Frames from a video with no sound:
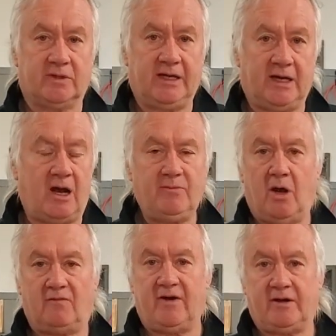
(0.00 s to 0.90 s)
And I'm
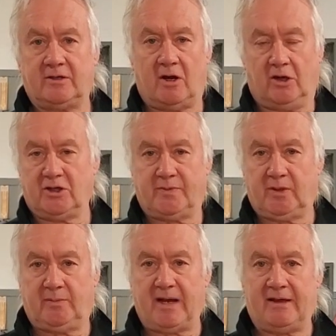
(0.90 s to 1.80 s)
not very
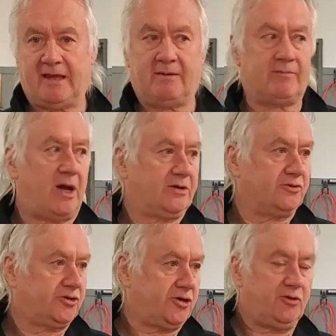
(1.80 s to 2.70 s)
knowledgeable about that.
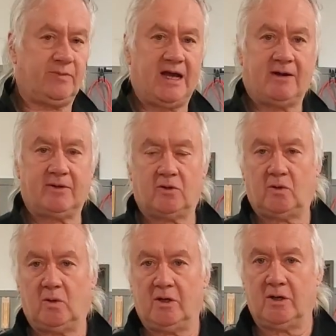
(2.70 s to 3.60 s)
Michael showed me how it
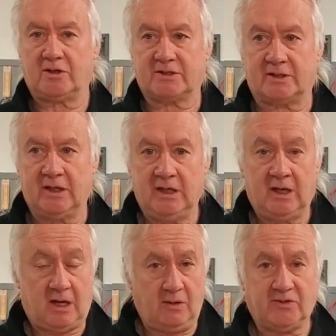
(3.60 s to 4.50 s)
all works, and
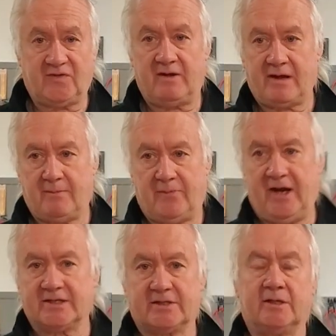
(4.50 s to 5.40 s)
I was very
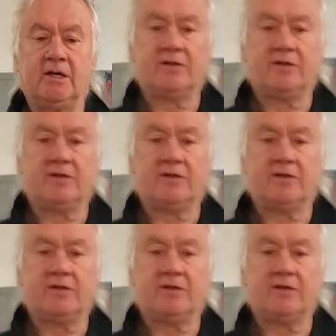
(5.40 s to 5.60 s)
impressed.